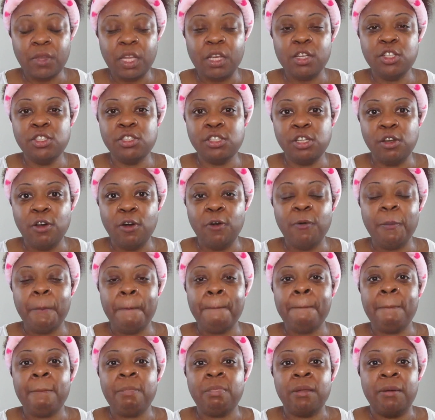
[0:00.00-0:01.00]
So
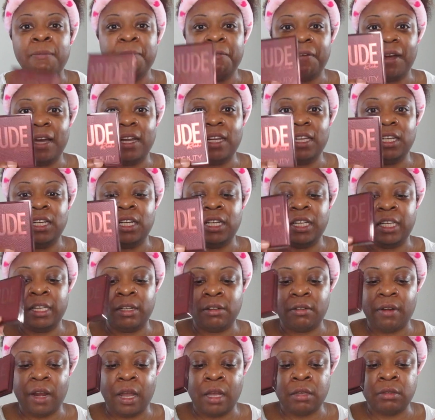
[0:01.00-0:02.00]
I'm finally going to get
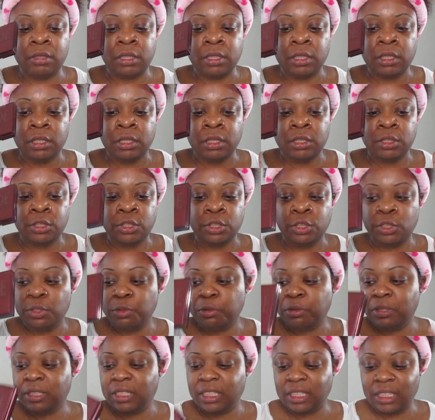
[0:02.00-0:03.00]
around to
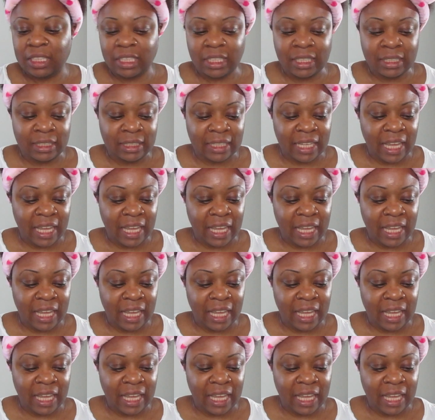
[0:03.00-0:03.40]
using this.